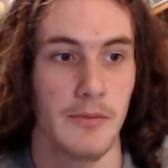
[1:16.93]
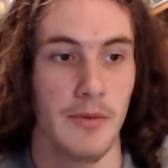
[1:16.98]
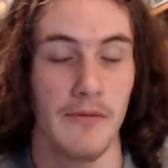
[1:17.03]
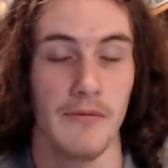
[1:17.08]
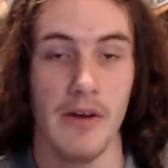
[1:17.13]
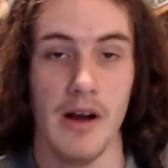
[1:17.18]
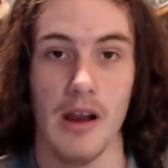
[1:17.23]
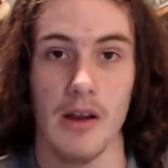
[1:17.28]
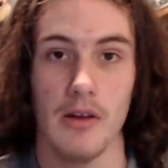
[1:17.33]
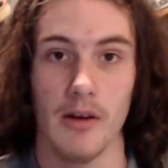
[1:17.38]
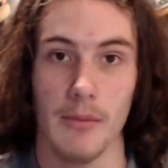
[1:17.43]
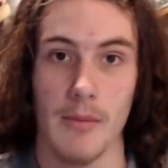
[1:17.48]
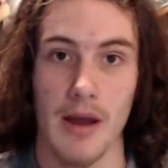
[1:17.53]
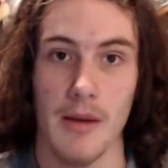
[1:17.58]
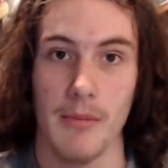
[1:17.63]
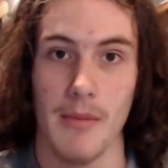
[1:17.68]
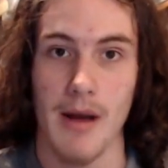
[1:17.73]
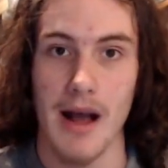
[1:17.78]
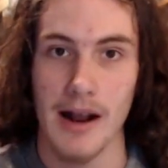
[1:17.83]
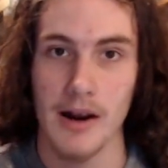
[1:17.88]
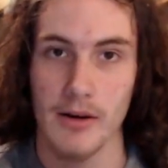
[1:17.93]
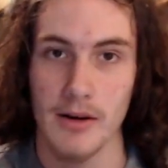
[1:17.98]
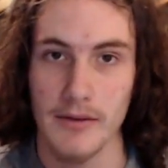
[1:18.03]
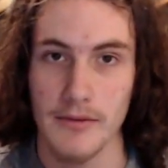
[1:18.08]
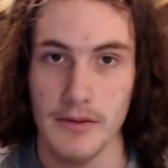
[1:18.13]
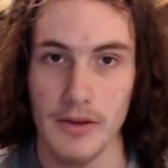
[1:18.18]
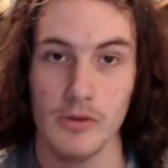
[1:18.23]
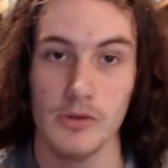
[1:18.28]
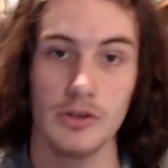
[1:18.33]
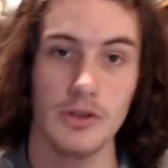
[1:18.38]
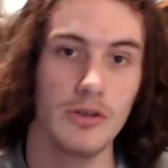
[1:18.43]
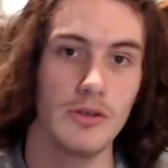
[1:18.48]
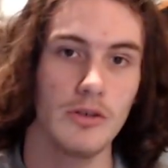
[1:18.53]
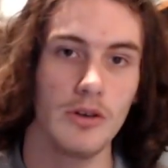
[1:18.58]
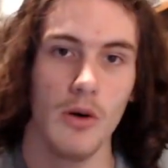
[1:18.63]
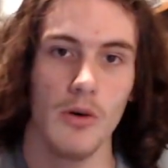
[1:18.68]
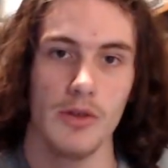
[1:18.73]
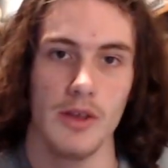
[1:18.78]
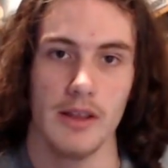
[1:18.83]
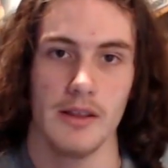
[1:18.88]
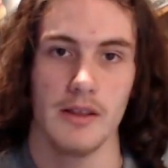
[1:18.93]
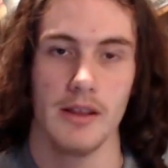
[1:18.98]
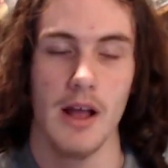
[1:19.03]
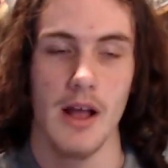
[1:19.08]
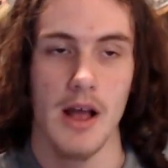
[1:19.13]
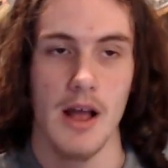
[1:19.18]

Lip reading: been following my manga reviews, you know that